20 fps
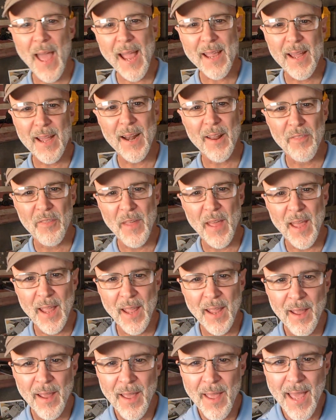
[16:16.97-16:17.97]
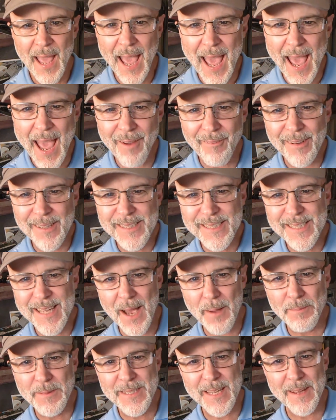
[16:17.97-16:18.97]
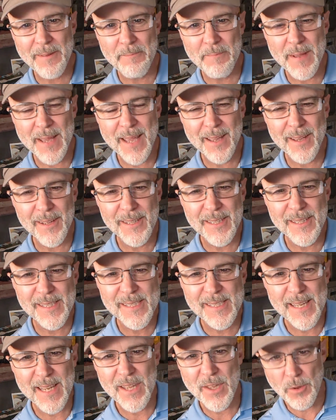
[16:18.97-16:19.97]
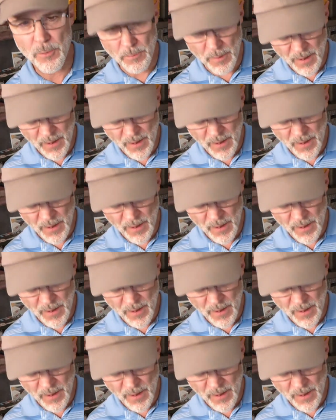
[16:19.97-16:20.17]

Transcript: kind of thing. Hey, what's up, Tim B? Good to see you, my